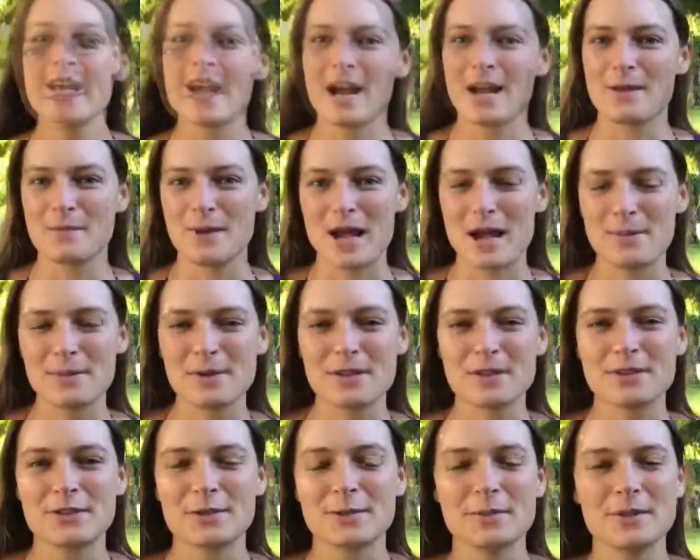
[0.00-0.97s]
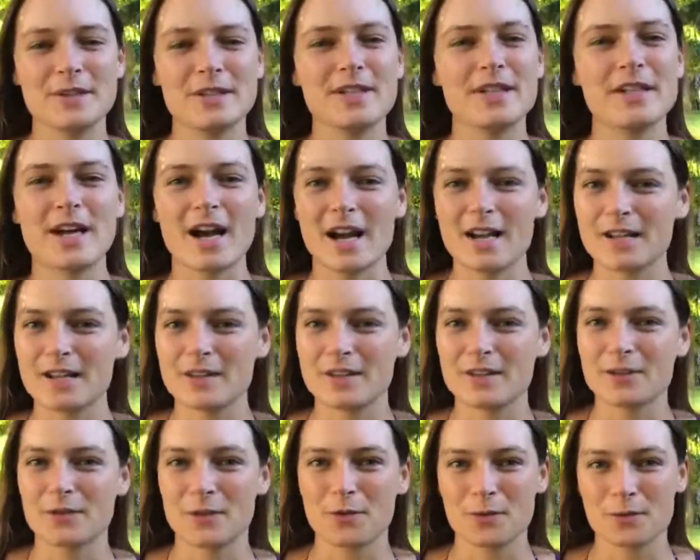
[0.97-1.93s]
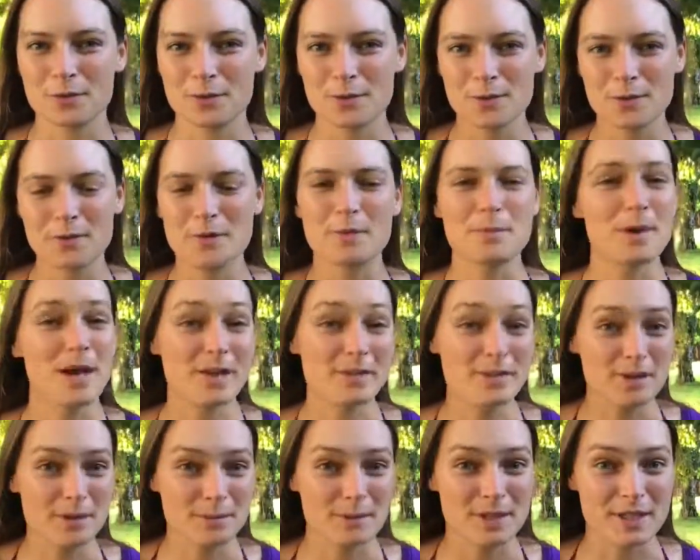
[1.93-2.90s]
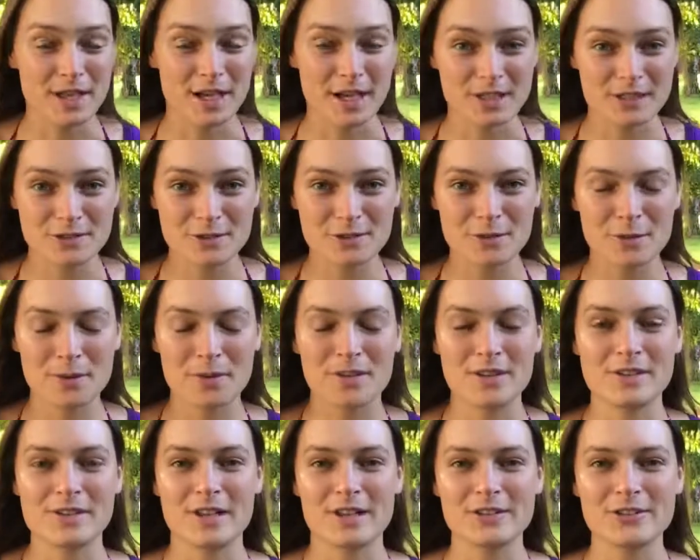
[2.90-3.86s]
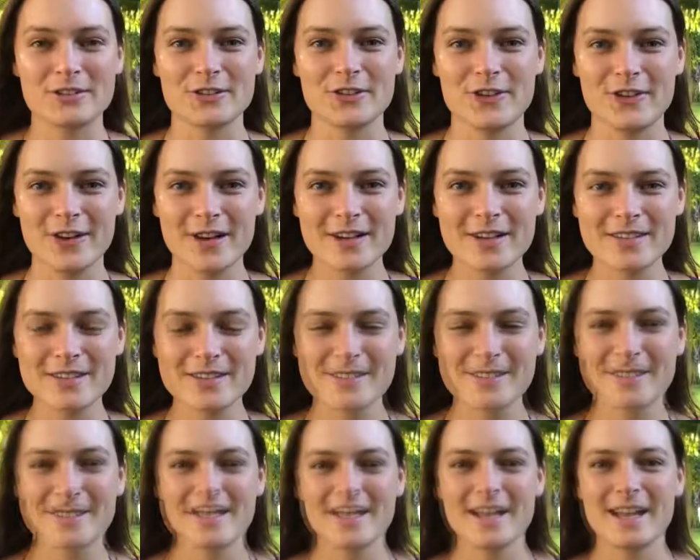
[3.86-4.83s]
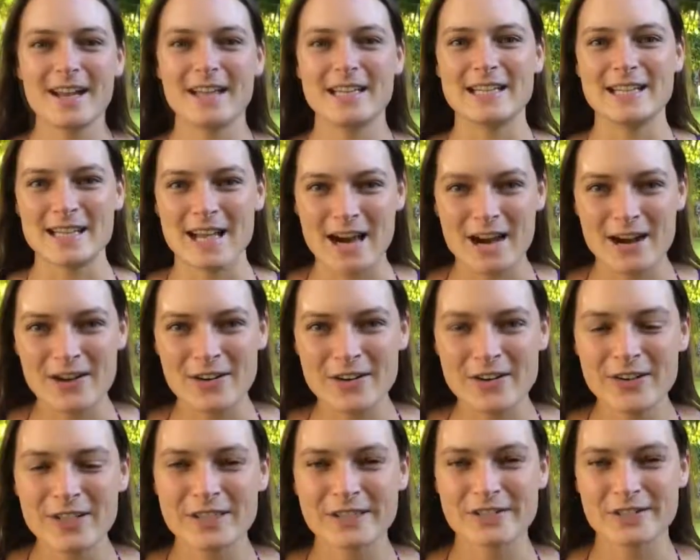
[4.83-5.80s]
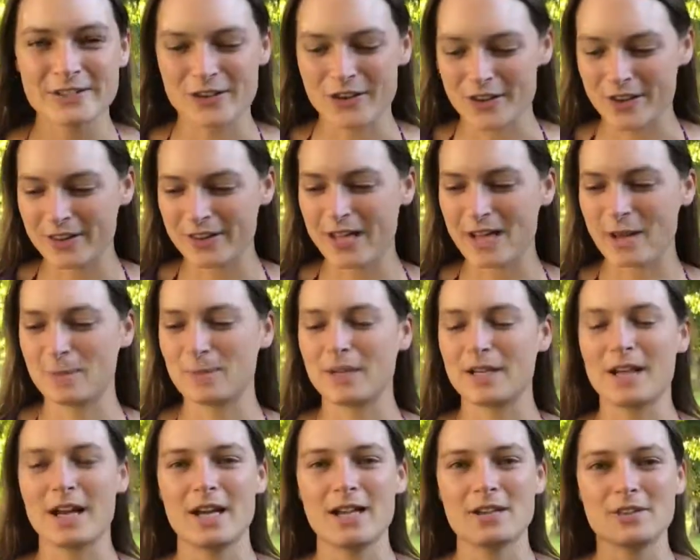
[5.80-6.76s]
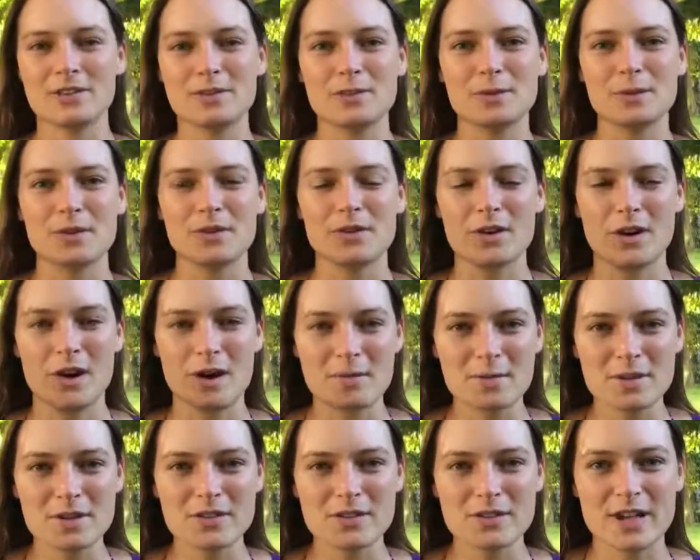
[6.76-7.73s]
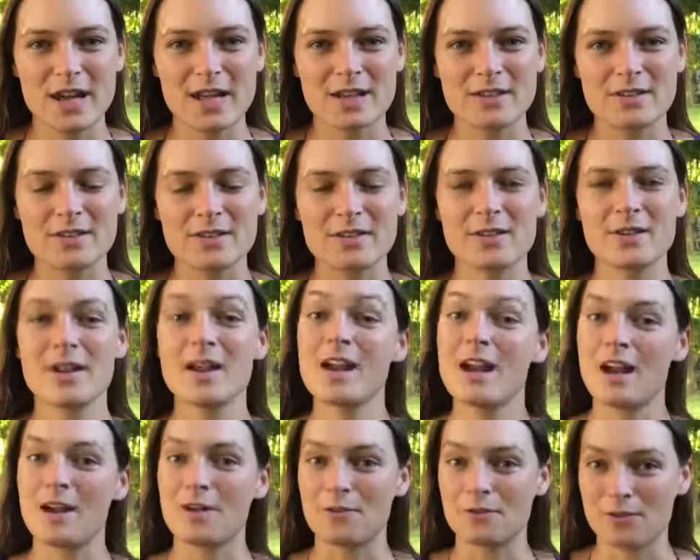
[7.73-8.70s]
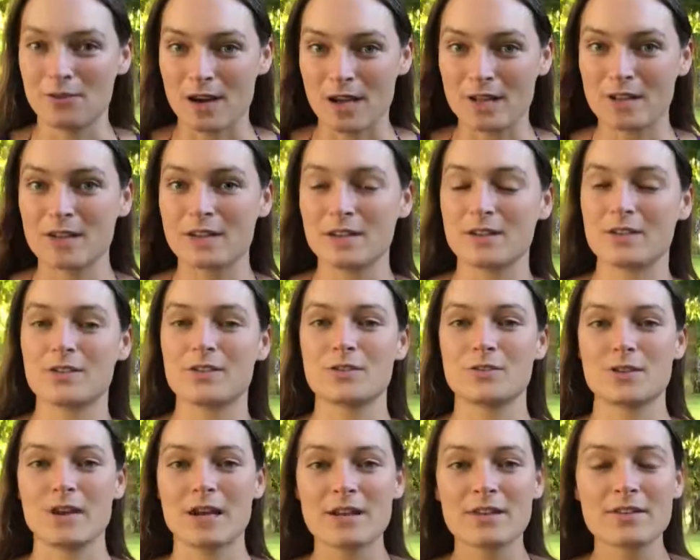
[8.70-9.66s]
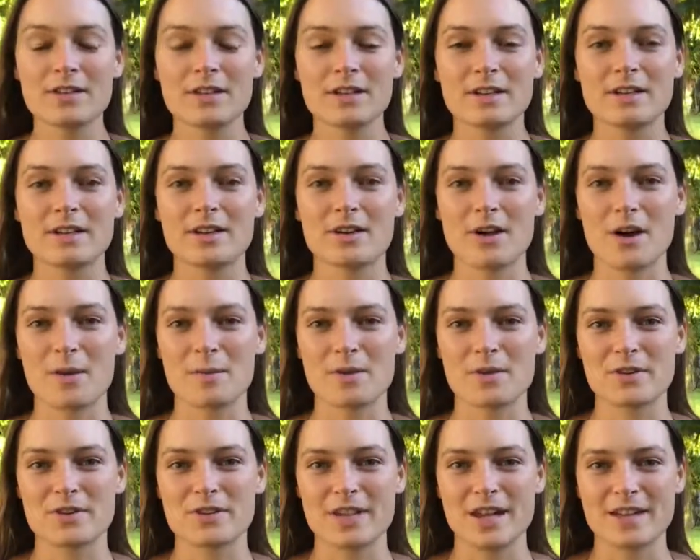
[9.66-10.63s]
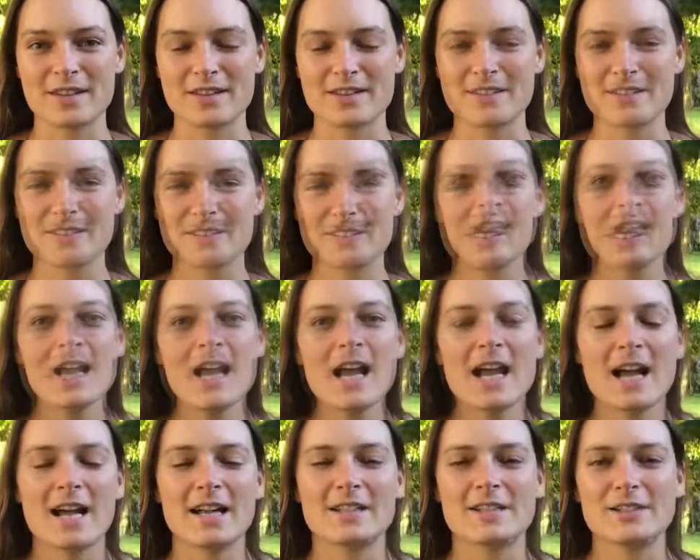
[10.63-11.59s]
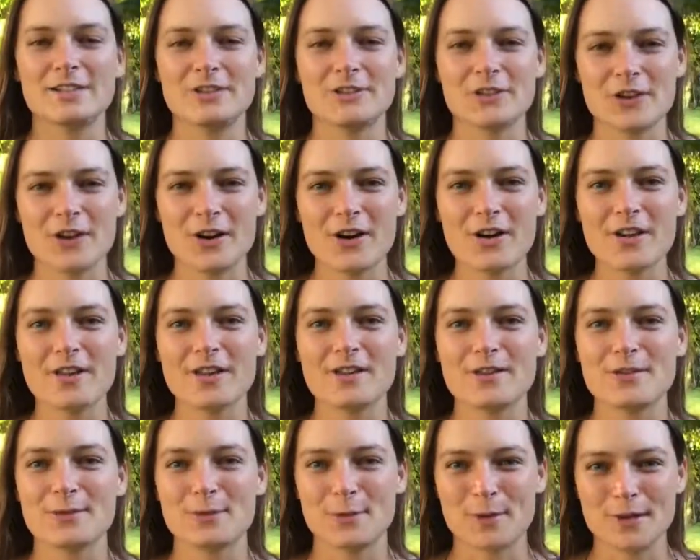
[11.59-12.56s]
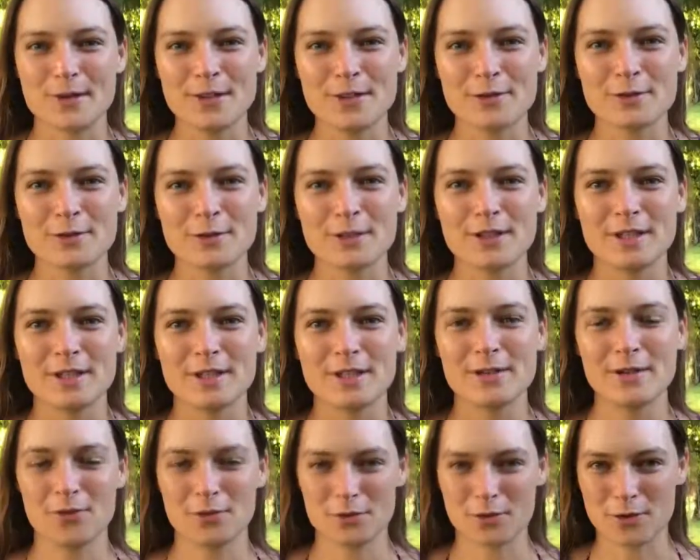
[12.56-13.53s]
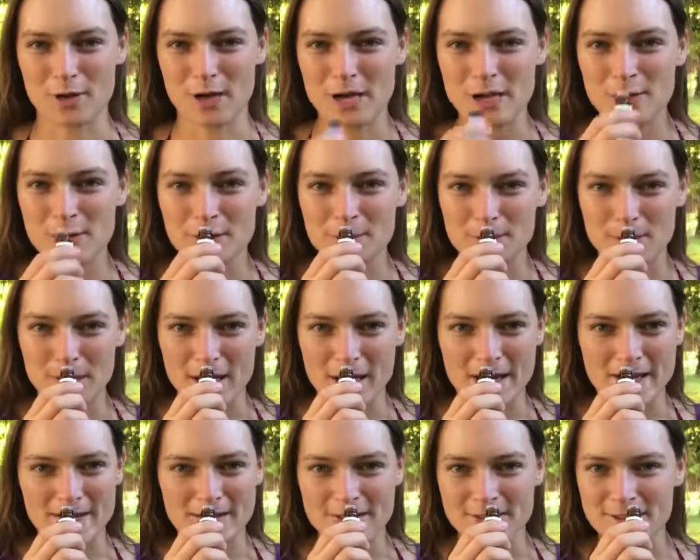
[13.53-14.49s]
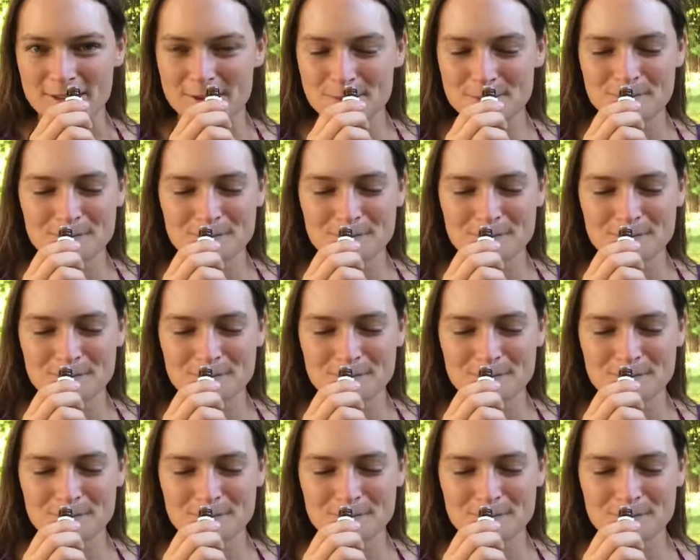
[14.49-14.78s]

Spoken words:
I'm happy to be guiding you through the best applications with essential oils. And now, enjoy the application with common sense, have fun in strengthening your common sense, and enjoy this wonderfully fragrant blend.